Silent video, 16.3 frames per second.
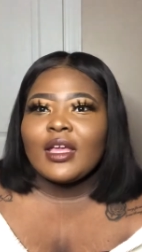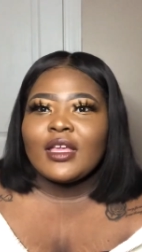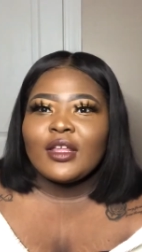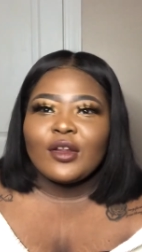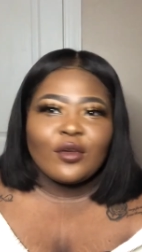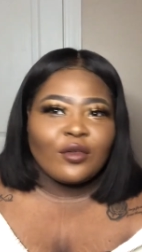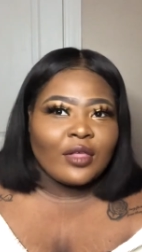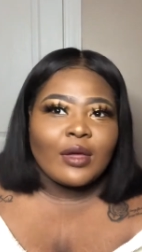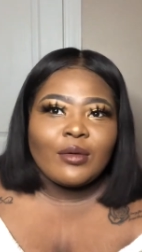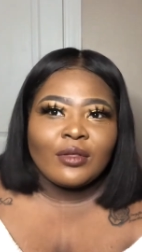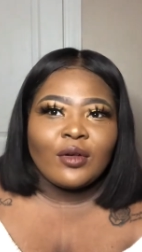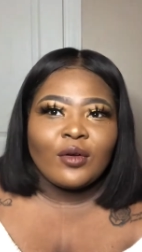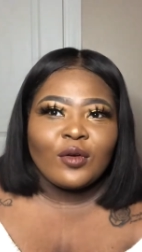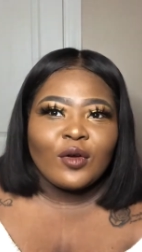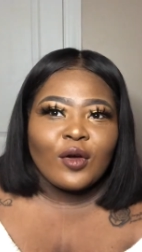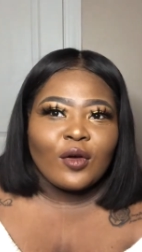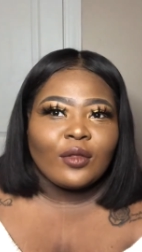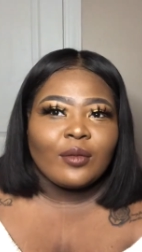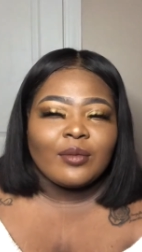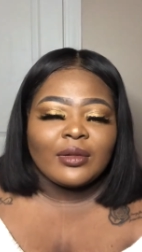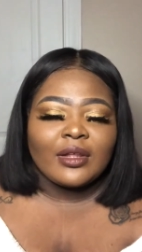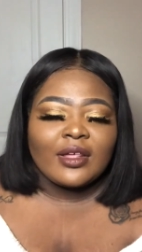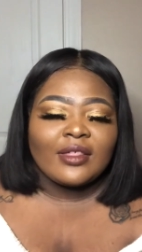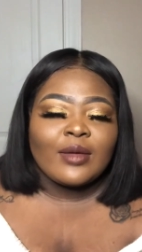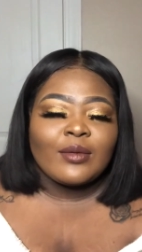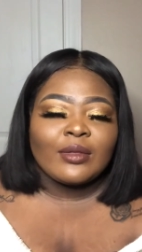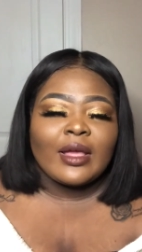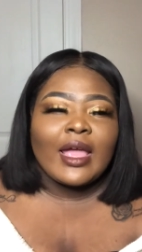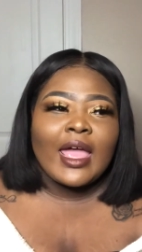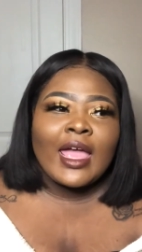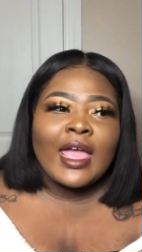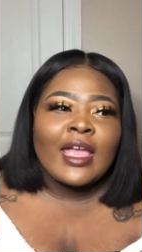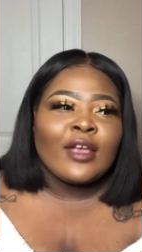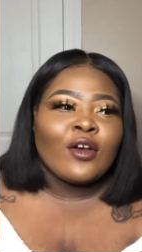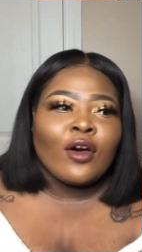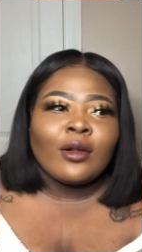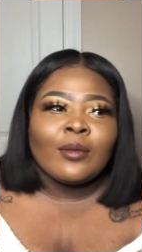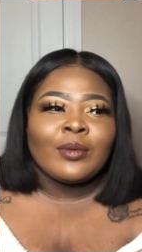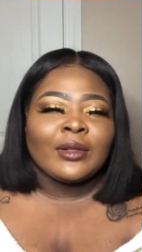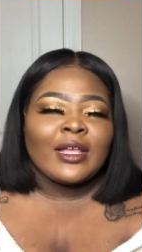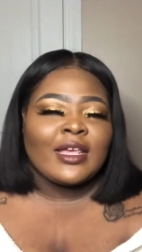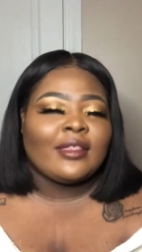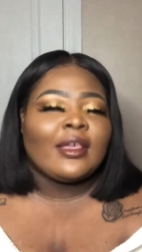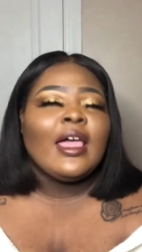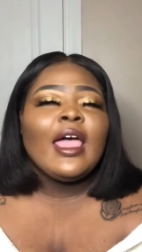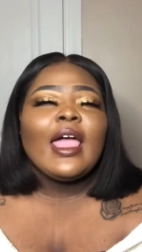they was gonna call the police. They was like, hey, call the police.